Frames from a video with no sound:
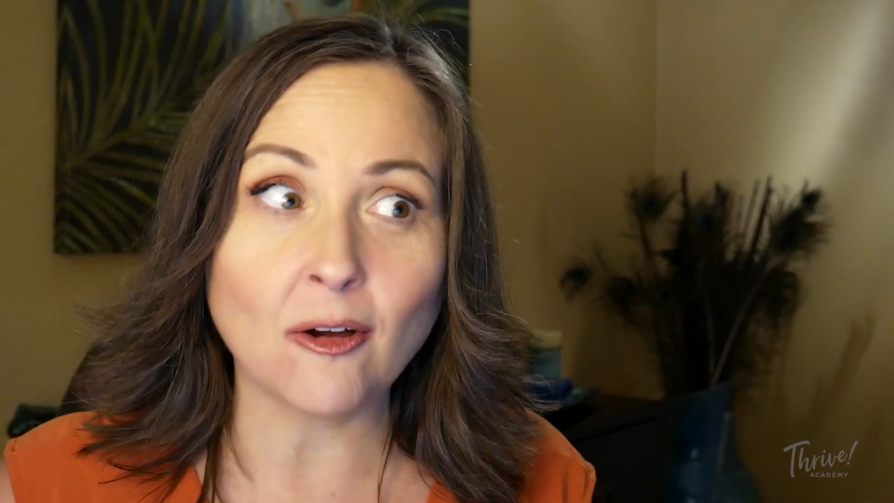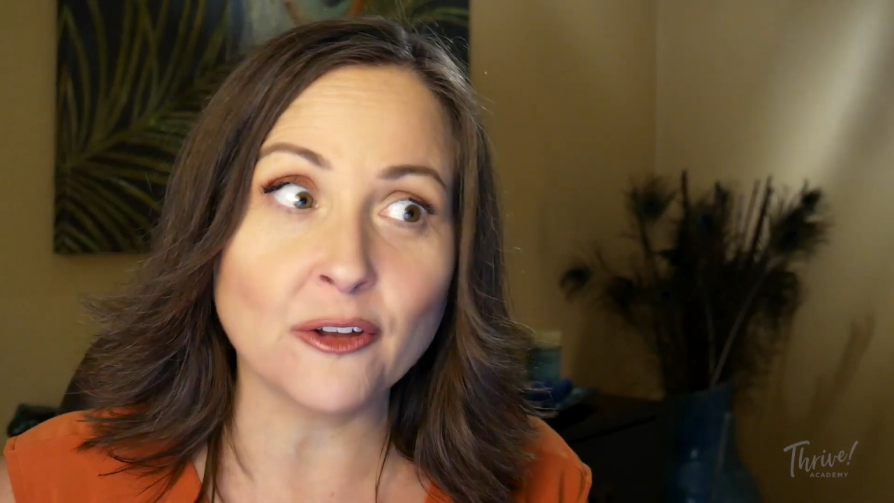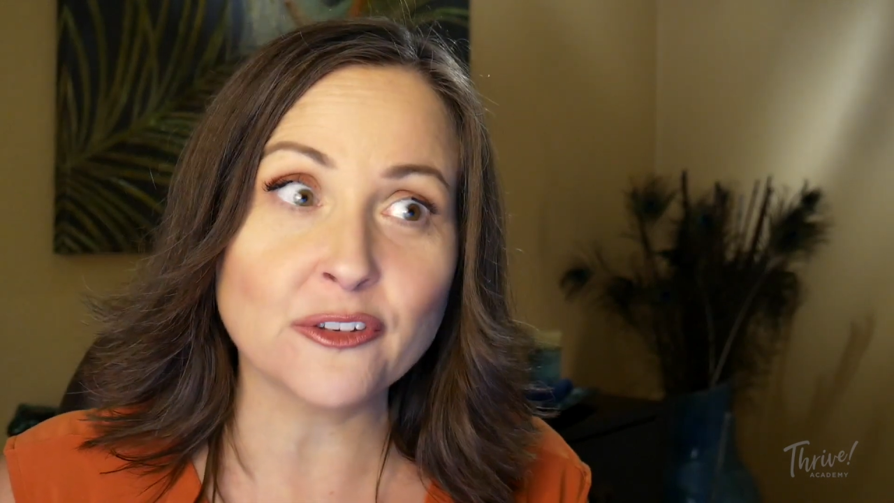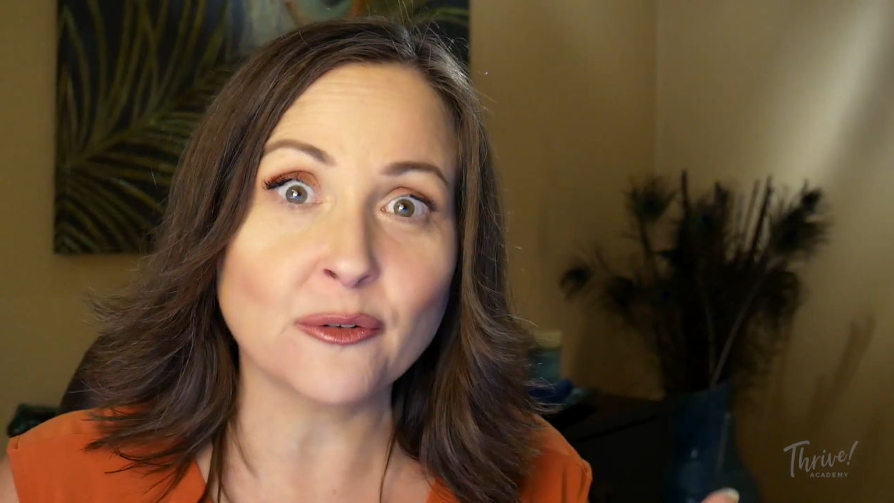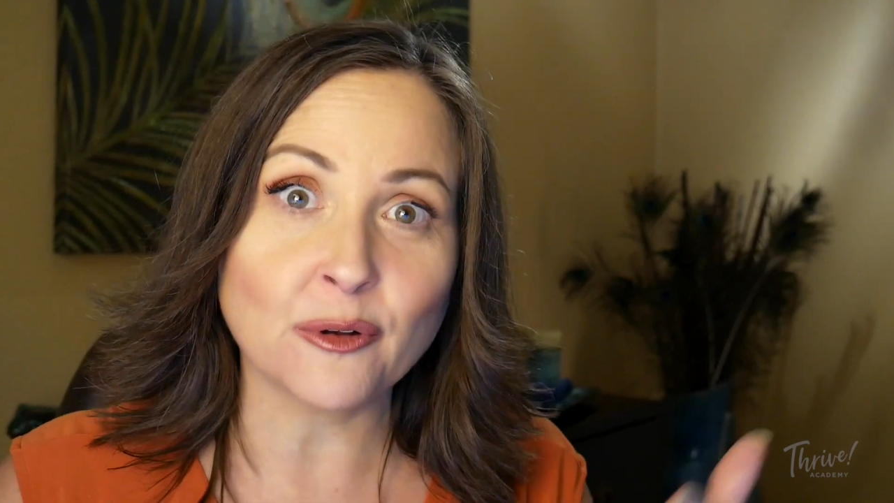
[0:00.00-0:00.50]

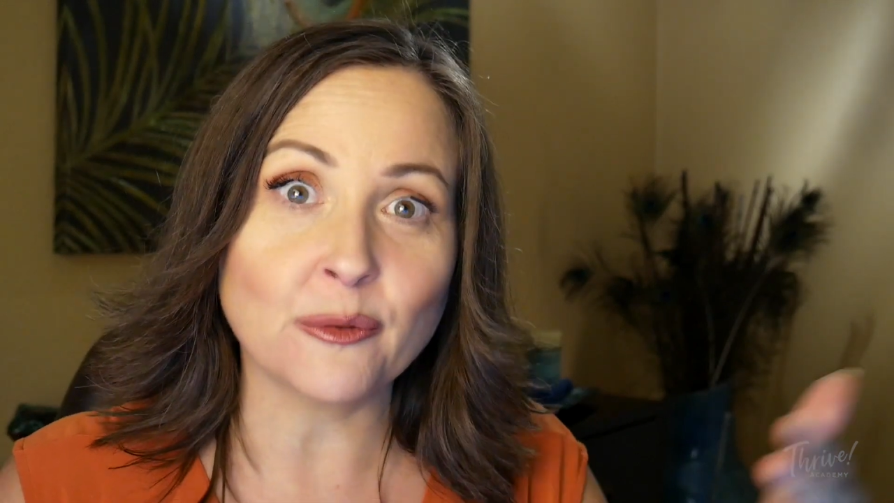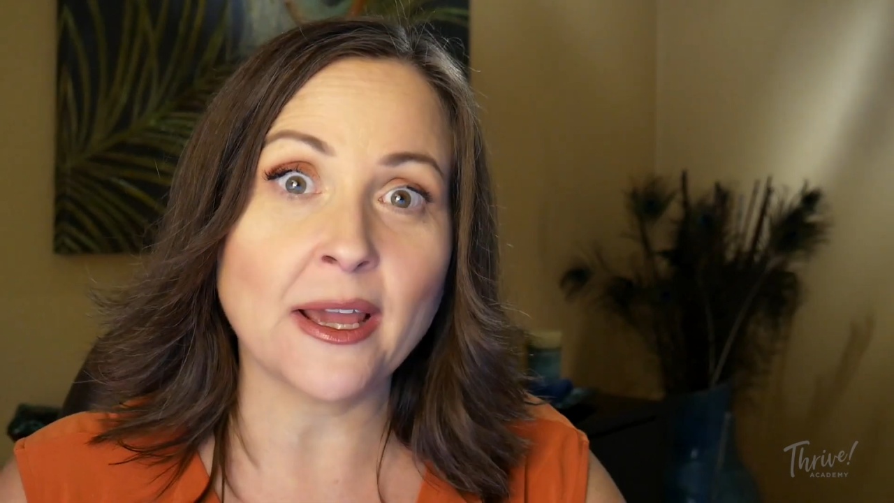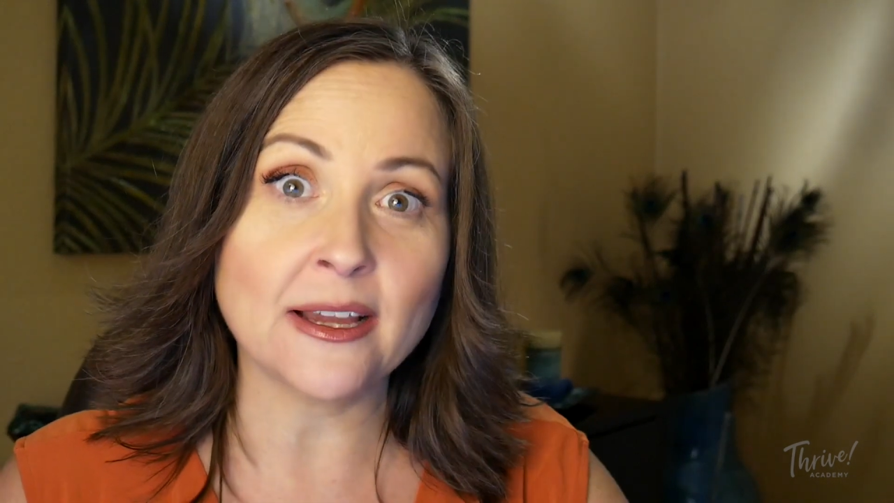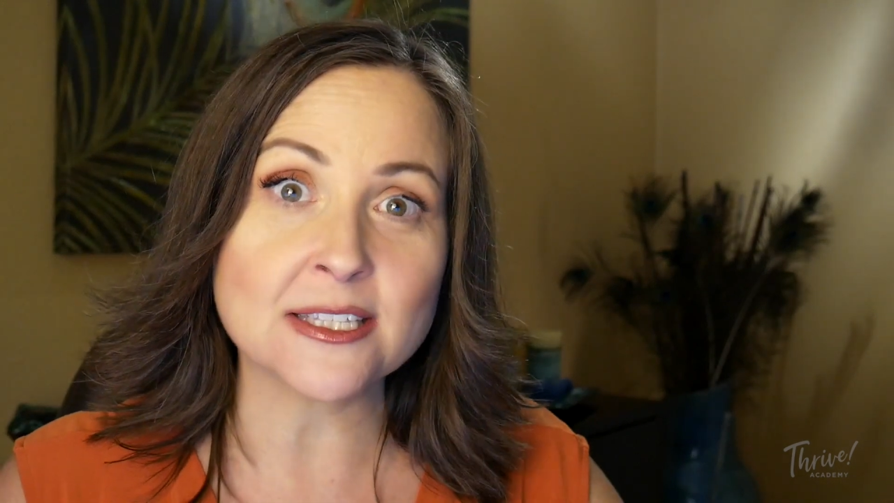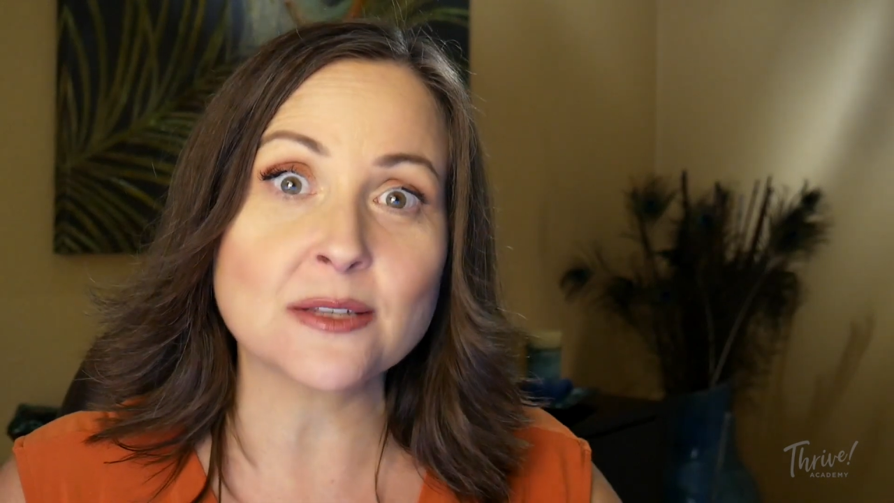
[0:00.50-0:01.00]
also known
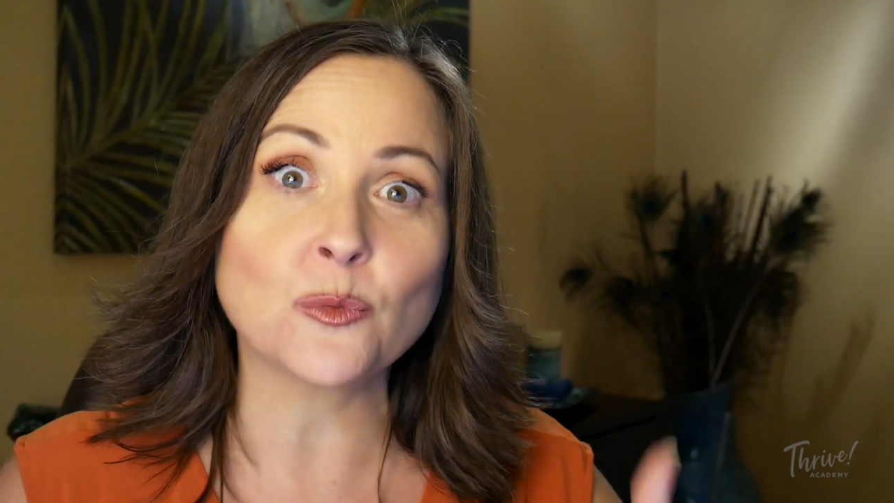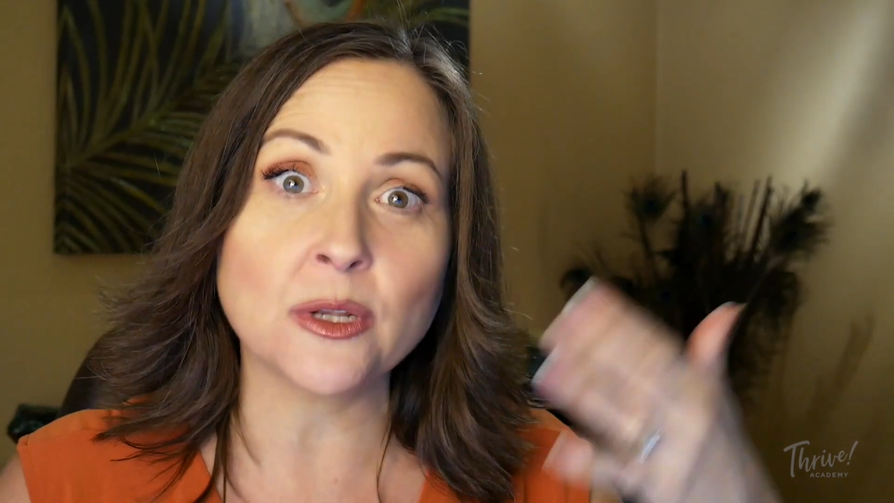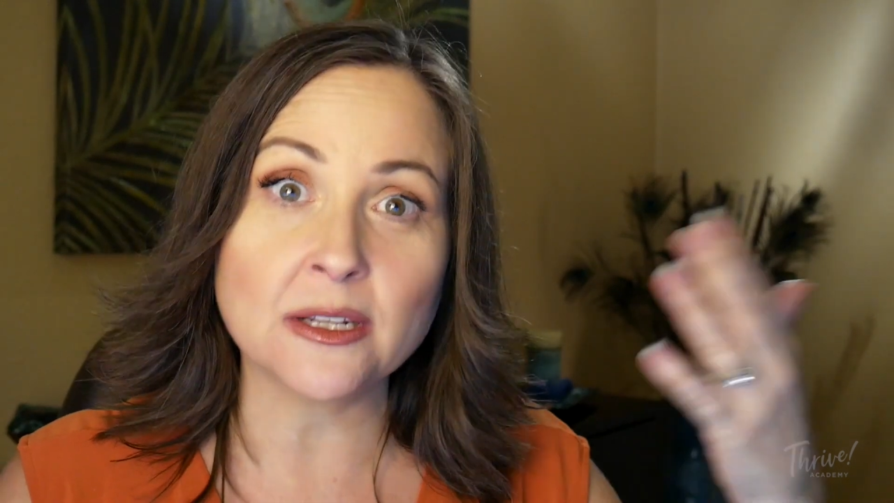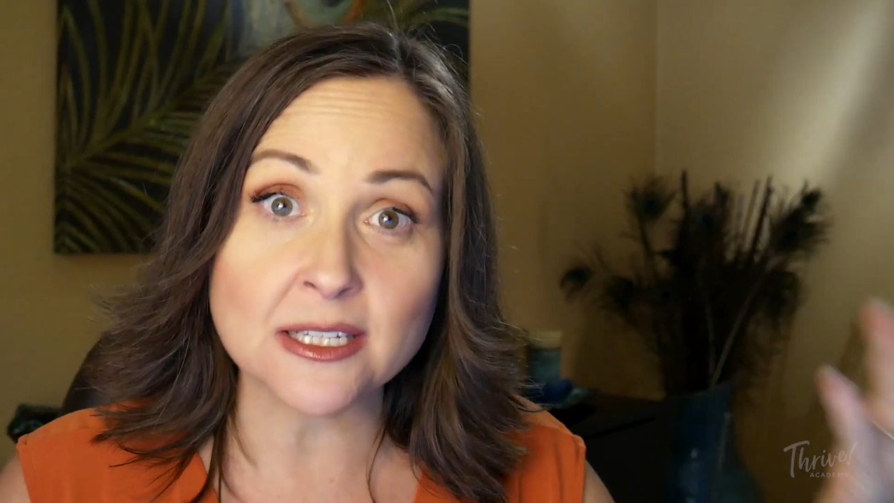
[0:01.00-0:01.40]
as would